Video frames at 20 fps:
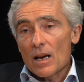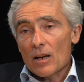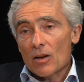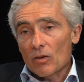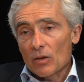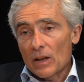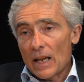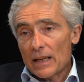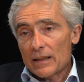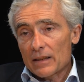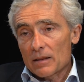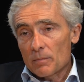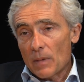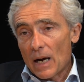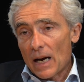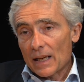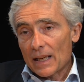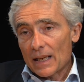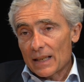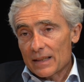collective
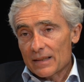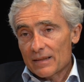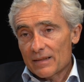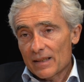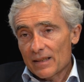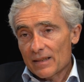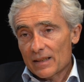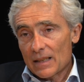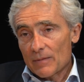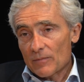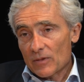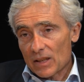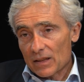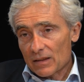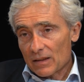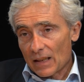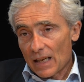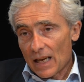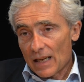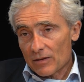bargaining system,
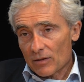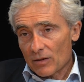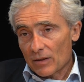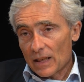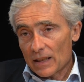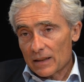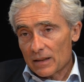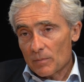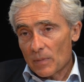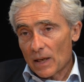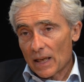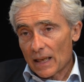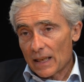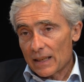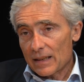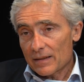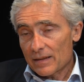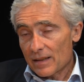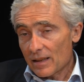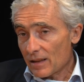centralized collective
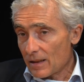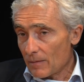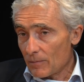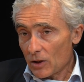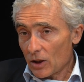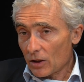bargaining system,